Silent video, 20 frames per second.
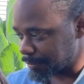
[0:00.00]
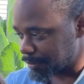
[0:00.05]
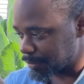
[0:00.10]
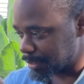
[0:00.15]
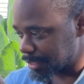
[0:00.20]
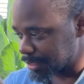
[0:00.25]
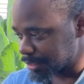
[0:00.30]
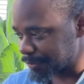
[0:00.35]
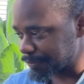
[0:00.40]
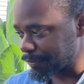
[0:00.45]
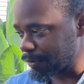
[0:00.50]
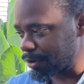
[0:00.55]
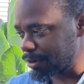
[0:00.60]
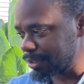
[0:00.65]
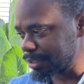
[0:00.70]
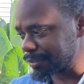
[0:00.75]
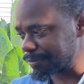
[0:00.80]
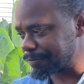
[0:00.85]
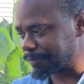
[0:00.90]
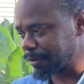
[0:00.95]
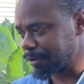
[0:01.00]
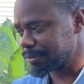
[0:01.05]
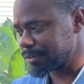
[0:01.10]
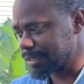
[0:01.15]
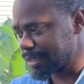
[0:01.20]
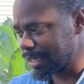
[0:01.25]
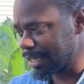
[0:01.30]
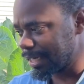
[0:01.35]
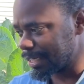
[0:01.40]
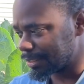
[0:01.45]
as far as
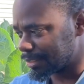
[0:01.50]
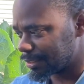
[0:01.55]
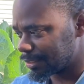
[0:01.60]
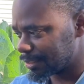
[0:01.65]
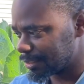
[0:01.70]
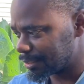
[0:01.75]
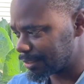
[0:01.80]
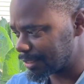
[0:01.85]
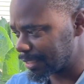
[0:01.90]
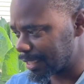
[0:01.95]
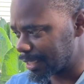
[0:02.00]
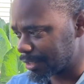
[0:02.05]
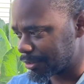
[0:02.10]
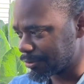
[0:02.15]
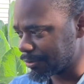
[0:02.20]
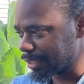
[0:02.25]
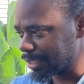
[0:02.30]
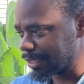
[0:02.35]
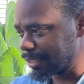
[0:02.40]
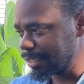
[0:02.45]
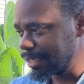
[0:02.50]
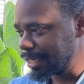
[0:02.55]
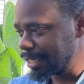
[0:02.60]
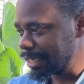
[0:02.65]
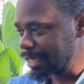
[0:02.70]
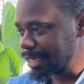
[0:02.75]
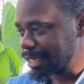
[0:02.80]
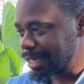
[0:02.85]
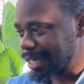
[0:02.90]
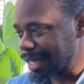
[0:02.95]
fertilizing celery,
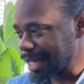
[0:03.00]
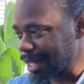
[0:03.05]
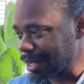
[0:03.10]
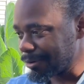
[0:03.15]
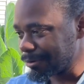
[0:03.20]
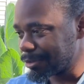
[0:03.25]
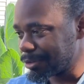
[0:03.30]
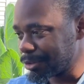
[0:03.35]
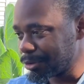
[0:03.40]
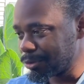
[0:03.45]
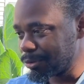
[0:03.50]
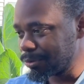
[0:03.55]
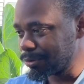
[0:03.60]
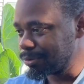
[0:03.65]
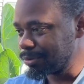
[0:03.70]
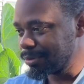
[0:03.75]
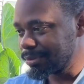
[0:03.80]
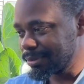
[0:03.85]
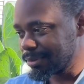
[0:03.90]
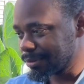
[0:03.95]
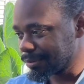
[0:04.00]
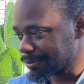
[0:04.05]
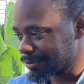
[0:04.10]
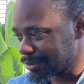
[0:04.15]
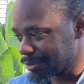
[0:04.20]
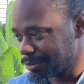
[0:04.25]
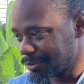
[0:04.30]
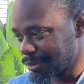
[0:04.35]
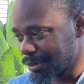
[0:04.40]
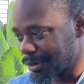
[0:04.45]
I'll do,
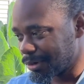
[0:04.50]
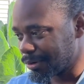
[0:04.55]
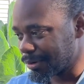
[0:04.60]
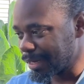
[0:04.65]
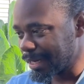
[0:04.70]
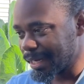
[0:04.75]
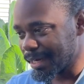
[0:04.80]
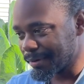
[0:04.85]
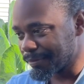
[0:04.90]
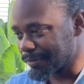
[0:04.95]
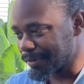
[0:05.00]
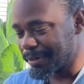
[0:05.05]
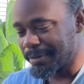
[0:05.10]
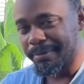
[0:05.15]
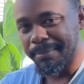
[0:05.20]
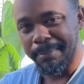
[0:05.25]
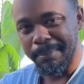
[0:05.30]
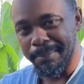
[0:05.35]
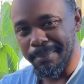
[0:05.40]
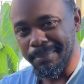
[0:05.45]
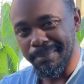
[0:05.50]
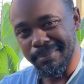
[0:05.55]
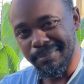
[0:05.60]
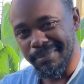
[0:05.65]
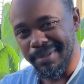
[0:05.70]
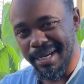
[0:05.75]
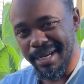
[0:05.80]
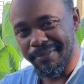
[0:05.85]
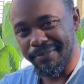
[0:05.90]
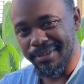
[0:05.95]
every
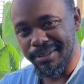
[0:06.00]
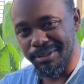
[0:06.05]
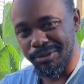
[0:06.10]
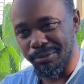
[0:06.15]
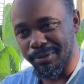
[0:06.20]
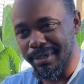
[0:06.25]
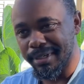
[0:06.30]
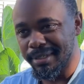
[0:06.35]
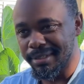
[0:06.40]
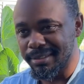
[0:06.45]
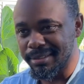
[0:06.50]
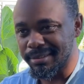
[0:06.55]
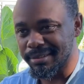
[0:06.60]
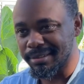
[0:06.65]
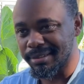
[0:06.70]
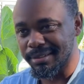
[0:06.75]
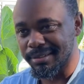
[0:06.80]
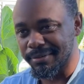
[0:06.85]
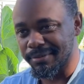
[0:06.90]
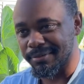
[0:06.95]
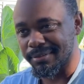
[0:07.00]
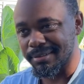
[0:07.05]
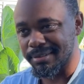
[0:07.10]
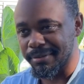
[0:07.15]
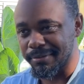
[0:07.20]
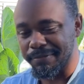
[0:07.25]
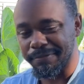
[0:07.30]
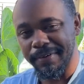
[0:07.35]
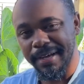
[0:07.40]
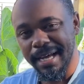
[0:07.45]
3 to
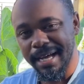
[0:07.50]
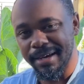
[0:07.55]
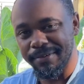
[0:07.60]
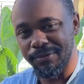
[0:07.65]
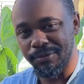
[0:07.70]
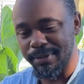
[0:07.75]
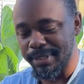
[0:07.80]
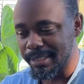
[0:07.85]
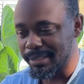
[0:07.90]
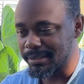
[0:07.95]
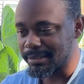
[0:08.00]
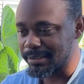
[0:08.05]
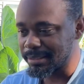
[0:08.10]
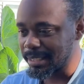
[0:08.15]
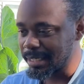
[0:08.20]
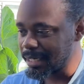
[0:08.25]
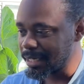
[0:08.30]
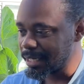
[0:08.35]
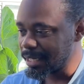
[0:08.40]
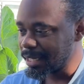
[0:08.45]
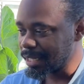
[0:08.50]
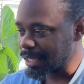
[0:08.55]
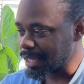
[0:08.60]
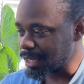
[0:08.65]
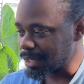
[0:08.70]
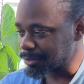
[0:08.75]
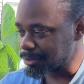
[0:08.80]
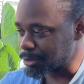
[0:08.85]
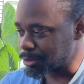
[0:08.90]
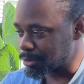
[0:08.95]
5 weeks,
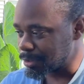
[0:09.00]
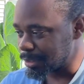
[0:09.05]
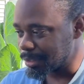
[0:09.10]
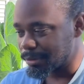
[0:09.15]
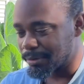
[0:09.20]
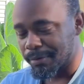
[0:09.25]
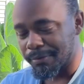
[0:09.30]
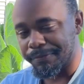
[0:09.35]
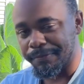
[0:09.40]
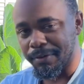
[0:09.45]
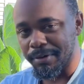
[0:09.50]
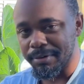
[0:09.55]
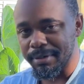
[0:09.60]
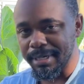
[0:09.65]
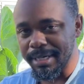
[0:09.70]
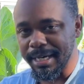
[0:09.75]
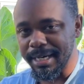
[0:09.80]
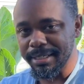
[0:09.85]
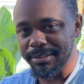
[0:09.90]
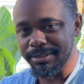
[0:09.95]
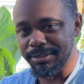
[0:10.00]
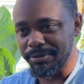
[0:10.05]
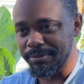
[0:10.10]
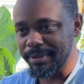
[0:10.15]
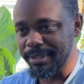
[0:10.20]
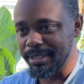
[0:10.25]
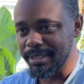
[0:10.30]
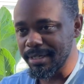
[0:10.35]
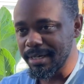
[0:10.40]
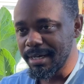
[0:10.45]
I'll throw a little fertilizer on
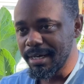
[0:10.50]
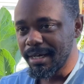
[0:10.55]
it.